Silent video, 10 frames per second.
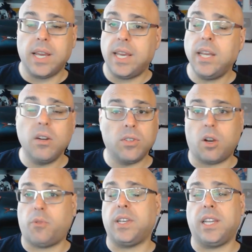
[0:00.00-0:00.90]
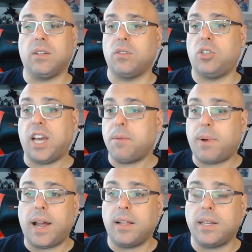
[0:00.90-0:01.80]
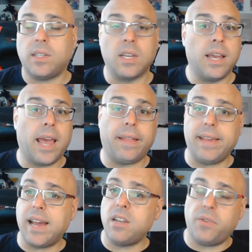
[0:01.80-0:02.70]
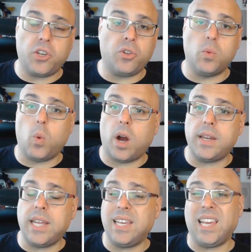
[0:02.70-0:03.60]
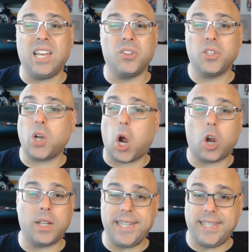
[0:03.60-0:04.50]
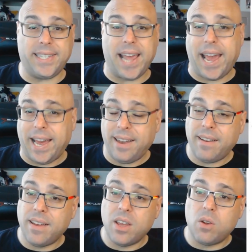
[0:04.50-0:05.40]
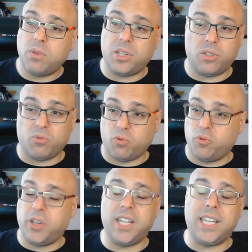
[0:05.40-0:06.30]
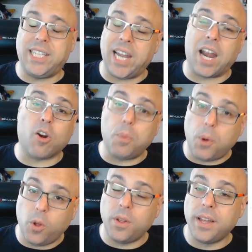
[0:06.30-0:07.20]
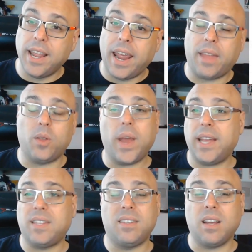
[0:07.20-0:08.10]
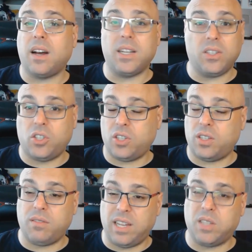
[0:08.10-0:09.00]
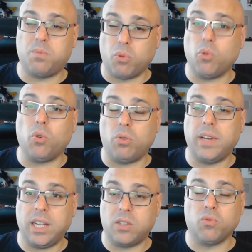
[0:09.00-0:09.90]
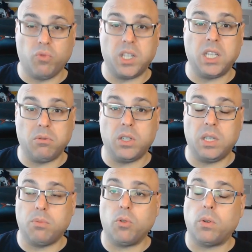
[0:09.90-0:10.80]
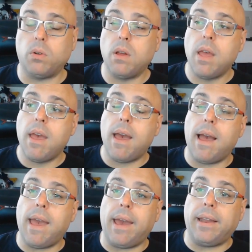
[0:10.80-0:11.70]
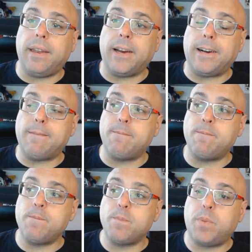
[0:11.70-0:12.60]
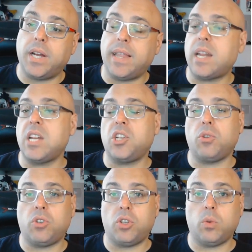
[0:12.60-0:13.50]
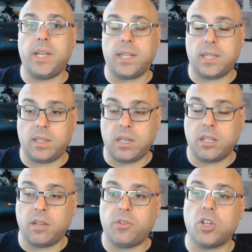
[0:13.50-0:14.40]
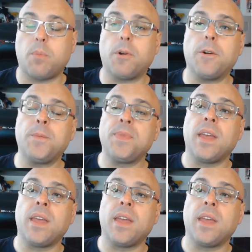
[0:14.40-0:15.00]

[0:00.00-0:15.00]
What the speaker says: he goes off and kills jet pilots. At the end of issue 1, he kills Carly's dad, which is really terrible. And the way it's done is just, it's brutal. It's really, really brutal. And, but then in issue 2, we get to see Cliffjumper.